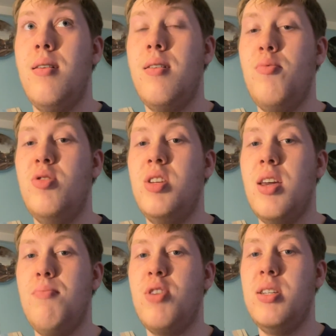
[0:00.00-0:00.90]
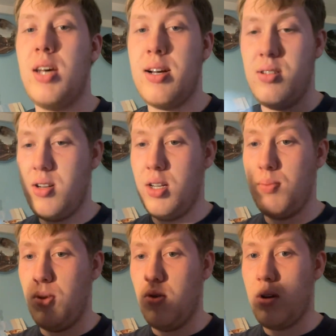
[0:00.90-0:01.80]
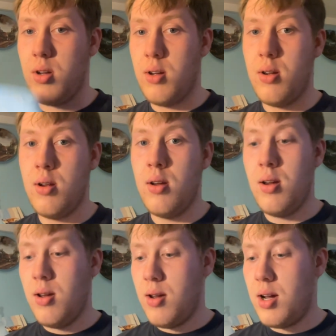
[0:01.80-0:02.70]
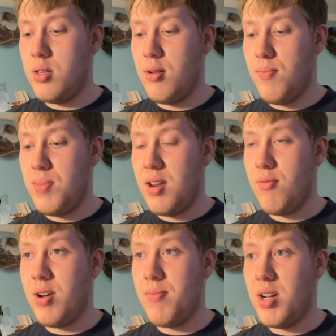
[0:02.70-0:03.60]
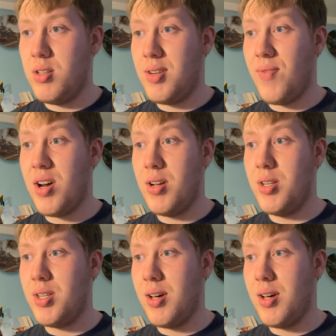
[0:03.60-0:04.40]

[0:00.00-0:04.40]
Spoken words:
It would take place after this book, after Peter Rabbit survives